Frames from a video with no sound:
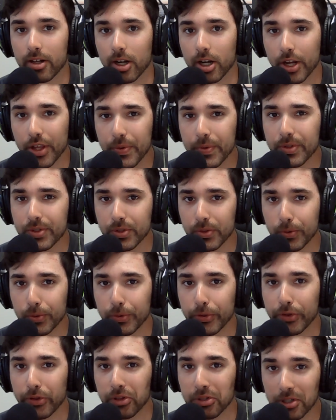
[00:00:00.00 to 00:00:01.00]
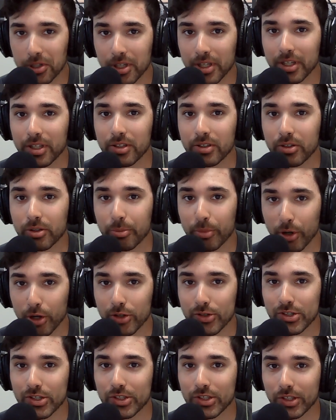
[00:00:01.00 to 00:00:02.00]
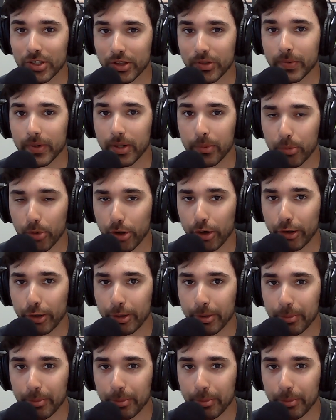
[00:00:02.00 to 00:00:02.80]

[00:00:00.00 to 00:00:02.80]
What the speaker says: you a school looking to purchase a 3D printer,